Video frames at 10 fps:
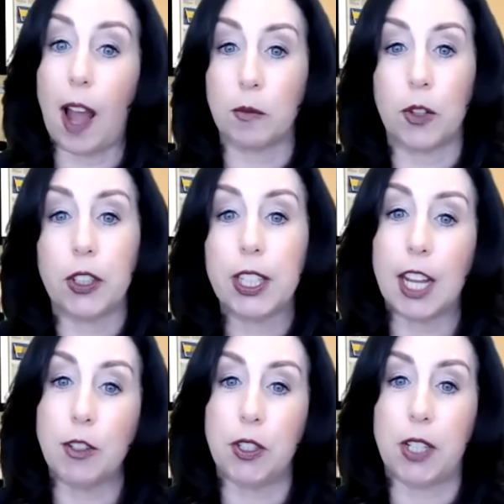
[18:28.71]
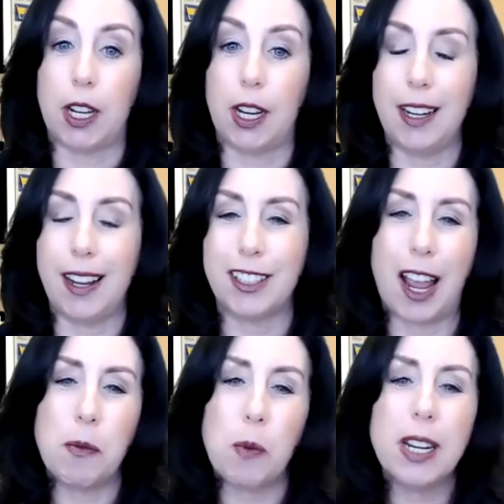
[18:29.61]
I'm really interested in it. I,
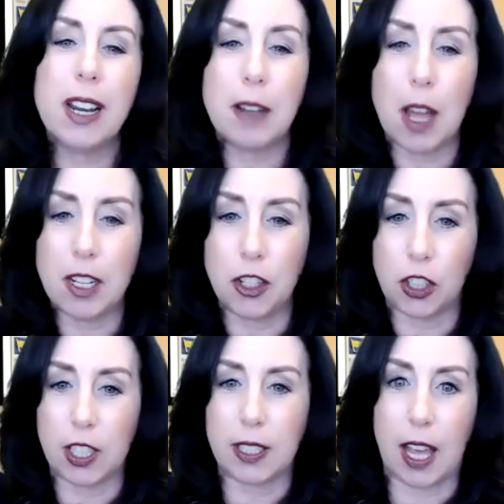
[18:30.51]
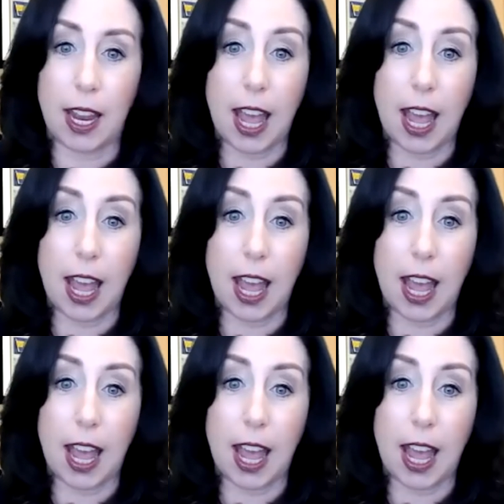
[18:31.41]
I wouldn't initially say,